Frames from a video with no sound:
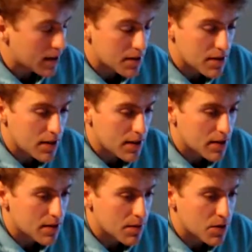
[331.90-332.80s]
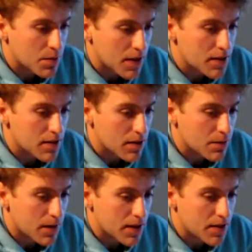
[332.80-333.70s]
to see that some of those places are
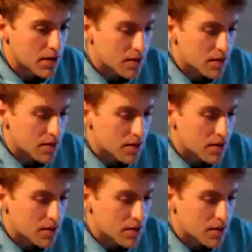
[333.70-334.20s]
finally starting to see